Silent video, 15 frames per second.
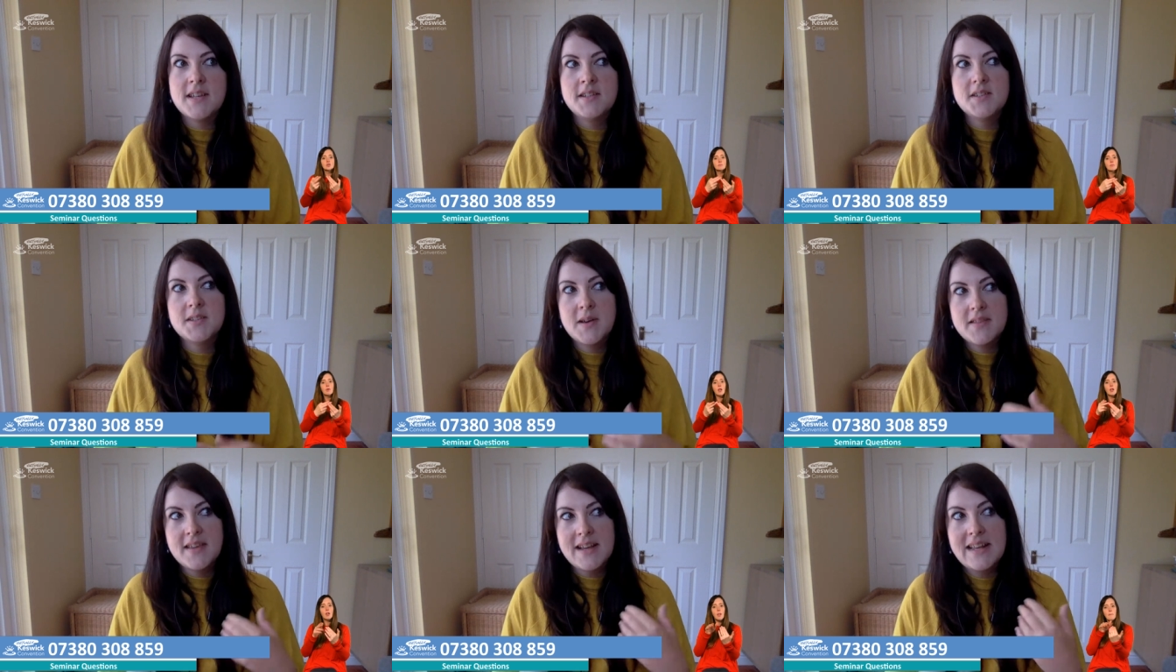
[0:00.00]
And
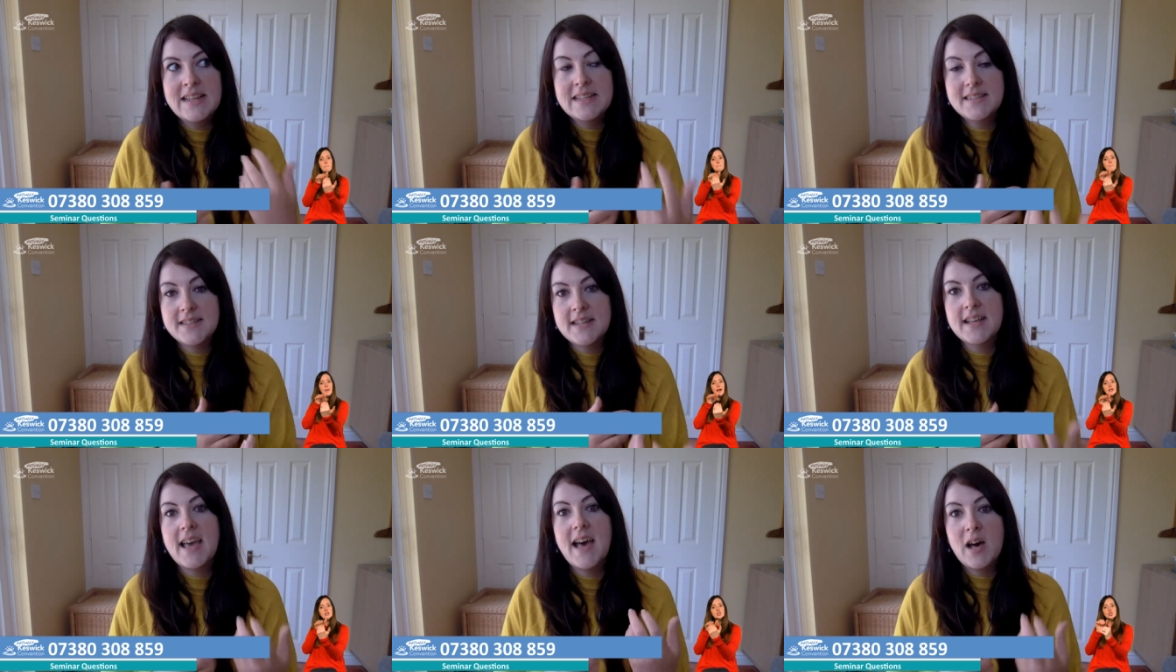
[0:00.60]
so, I think
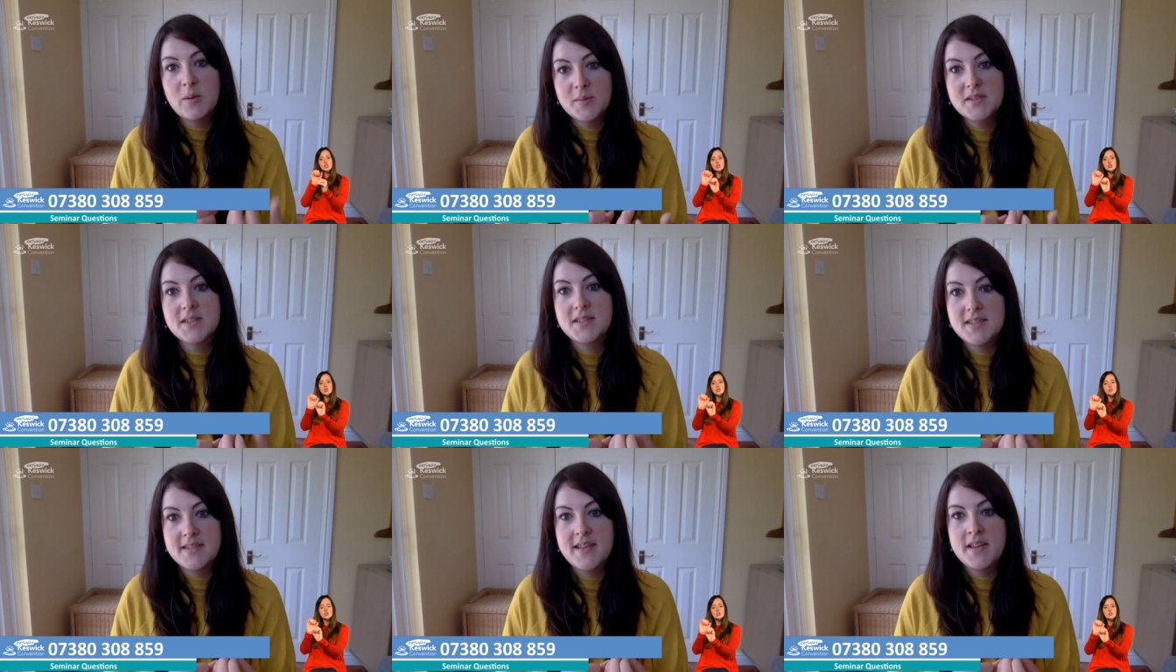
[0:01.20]
listening helps
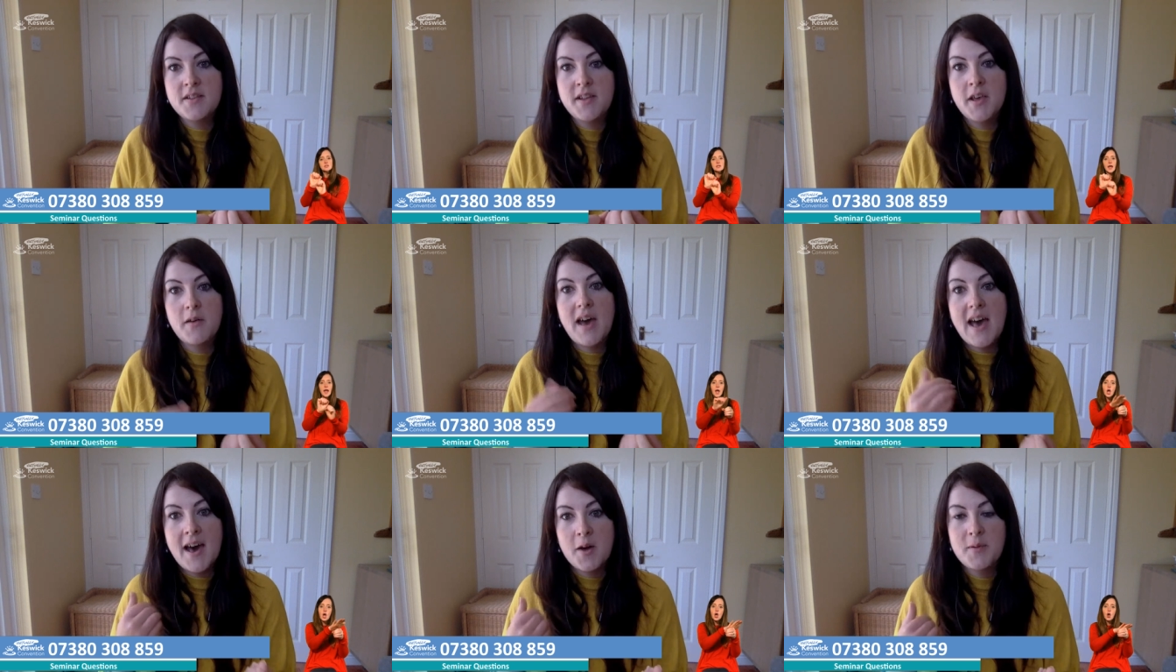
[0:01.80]
us to then know
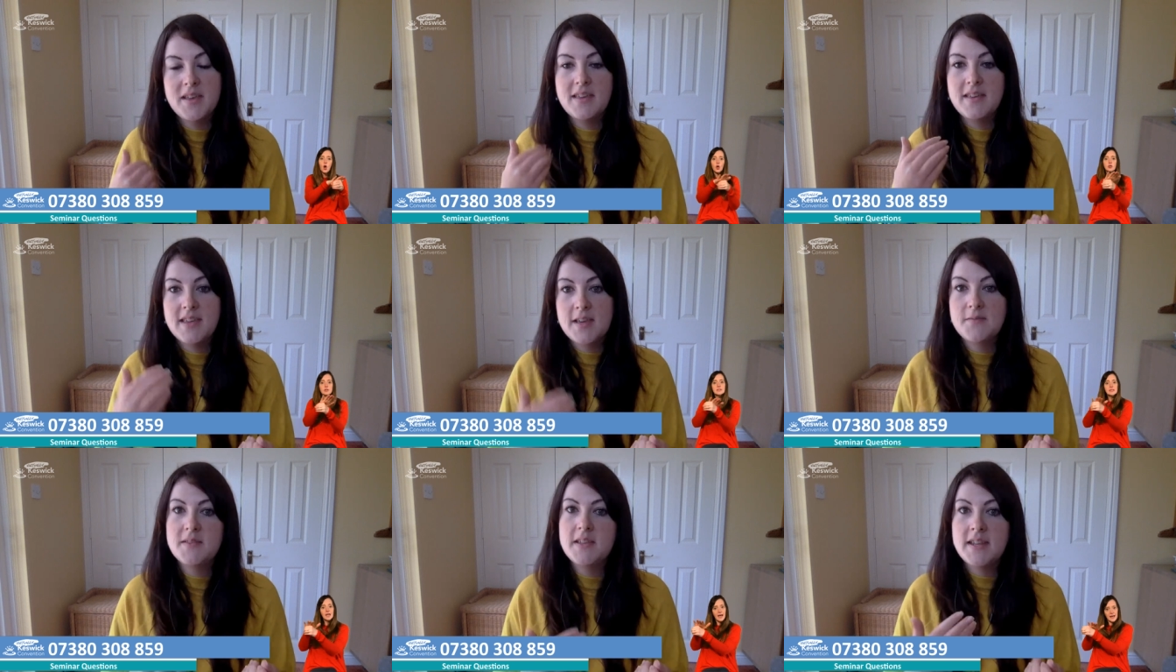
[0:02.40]
how we can
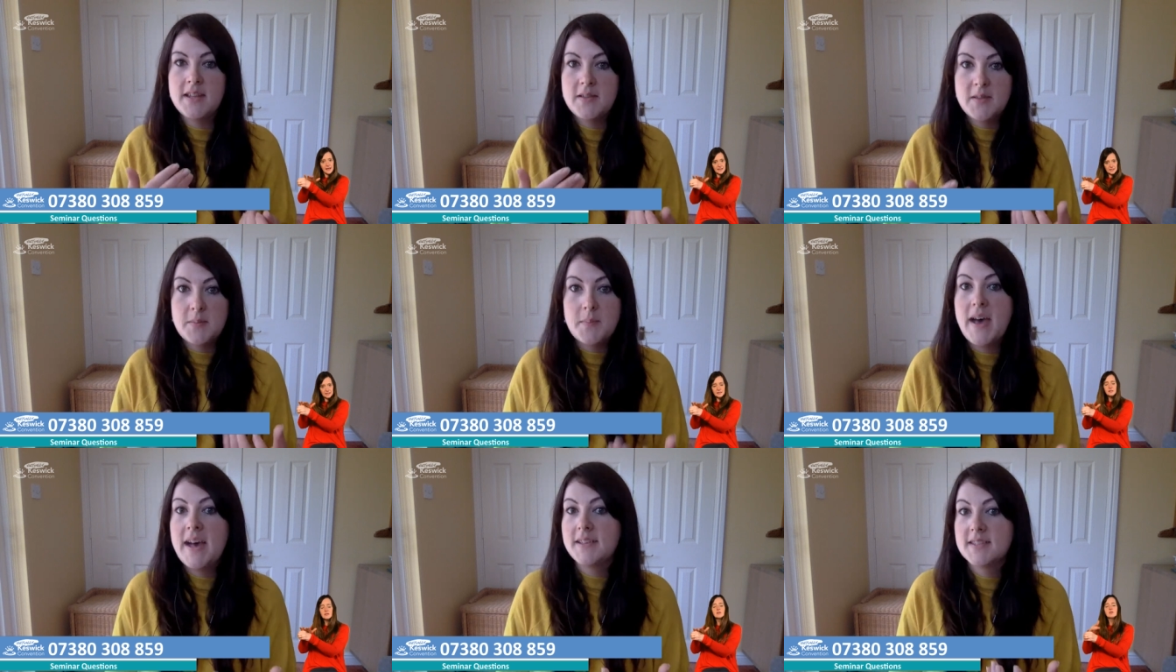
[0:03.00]
give them the
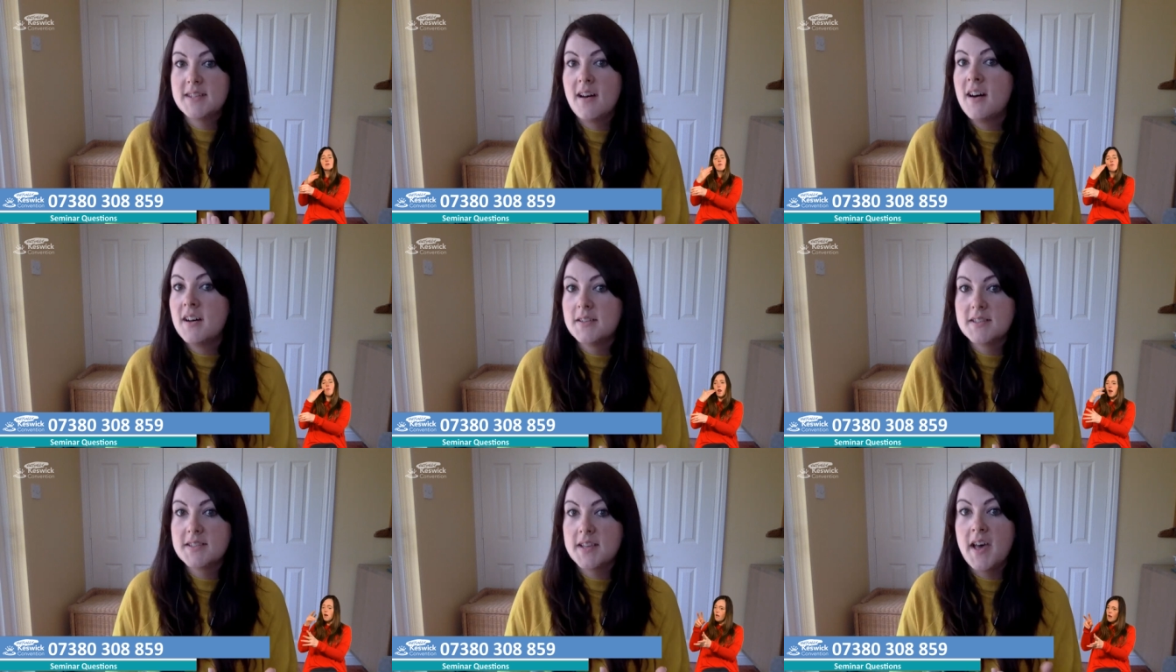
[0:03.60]
best
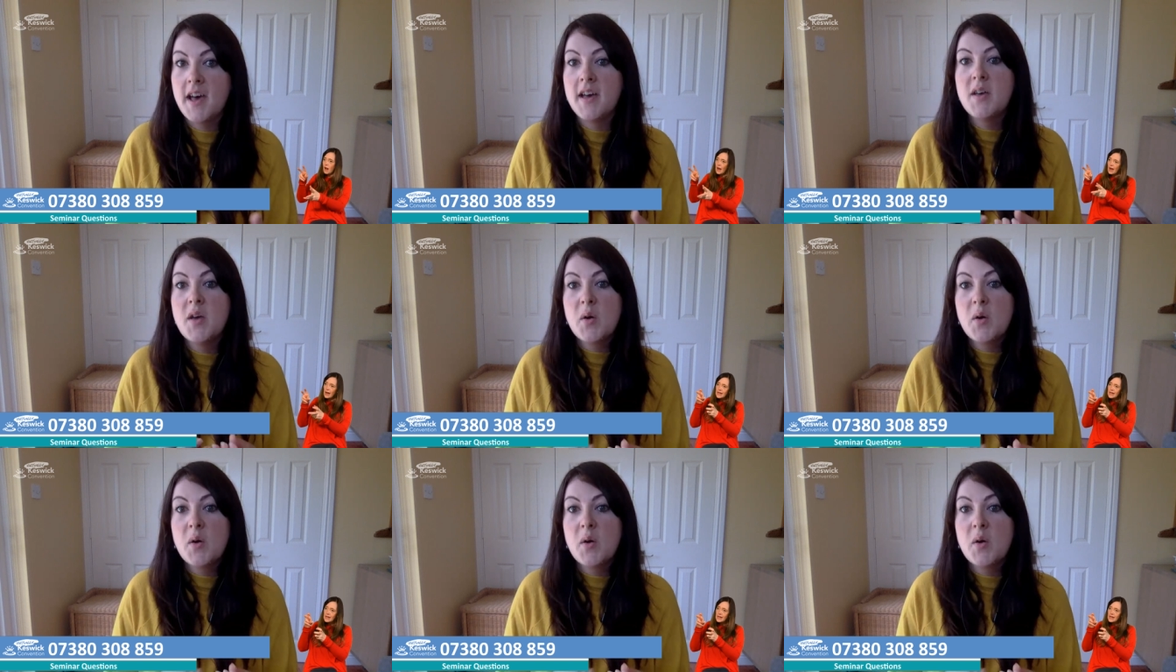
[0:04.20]
answer